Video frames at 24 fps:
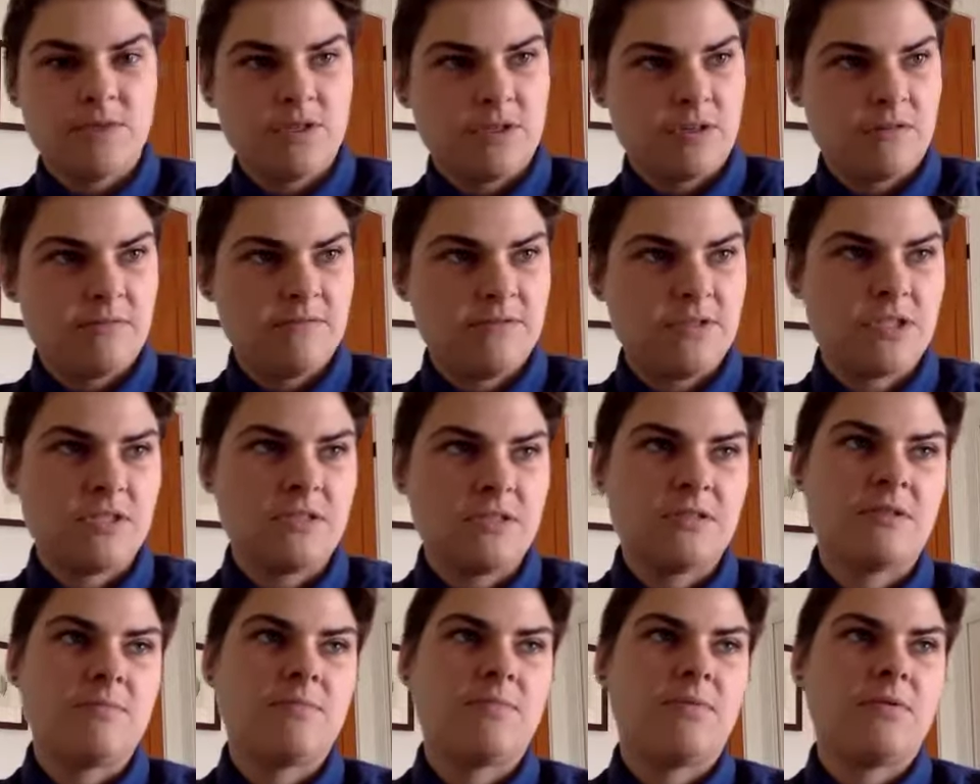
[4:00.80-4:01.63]

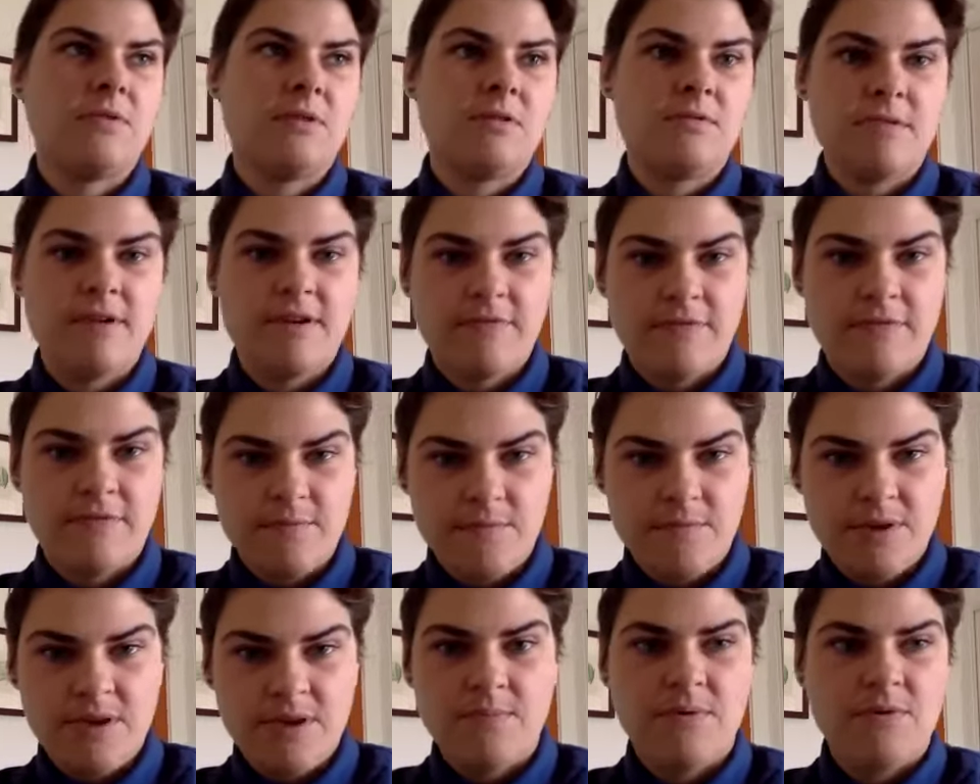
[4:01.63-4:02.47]
services, I pull away from
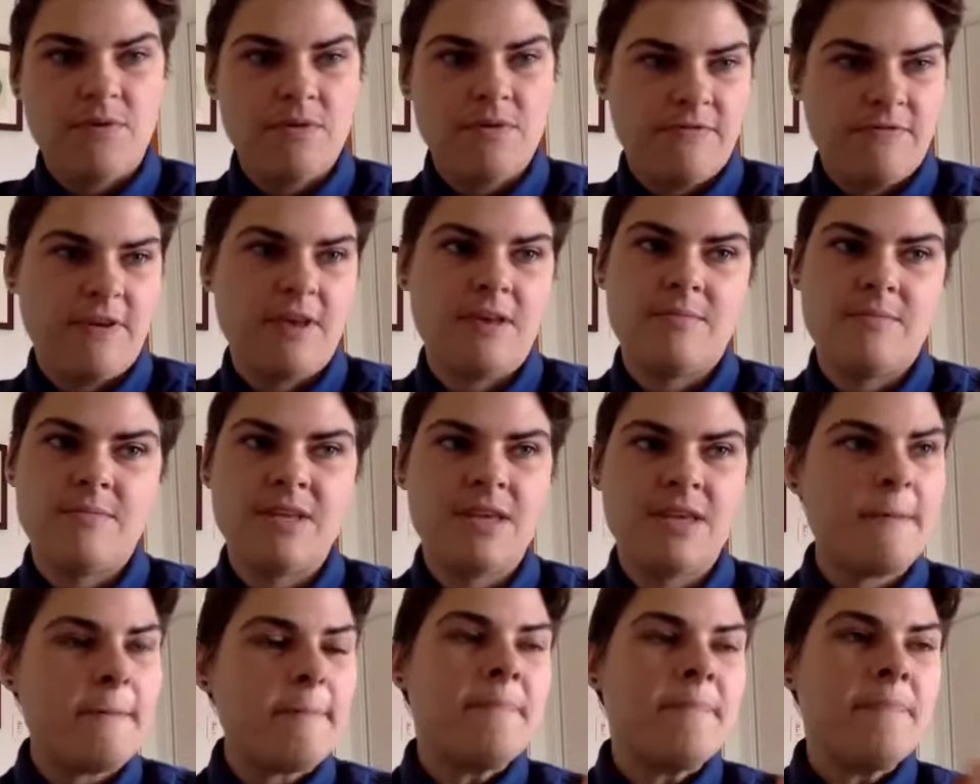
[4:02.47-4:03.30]
people,
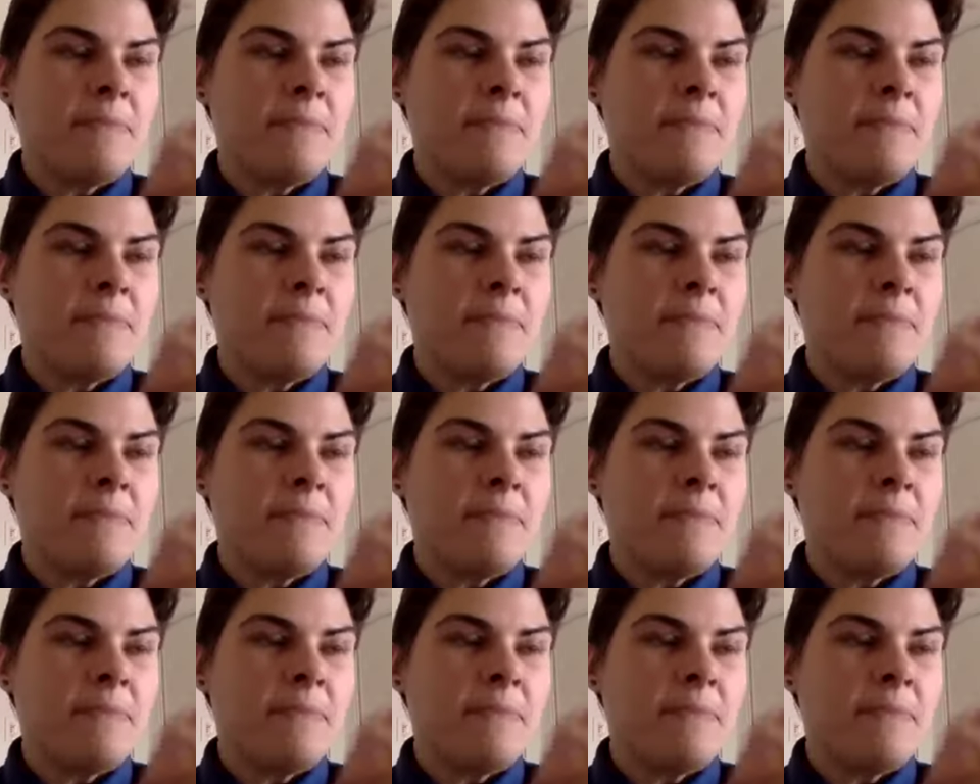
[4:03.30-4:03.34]
family,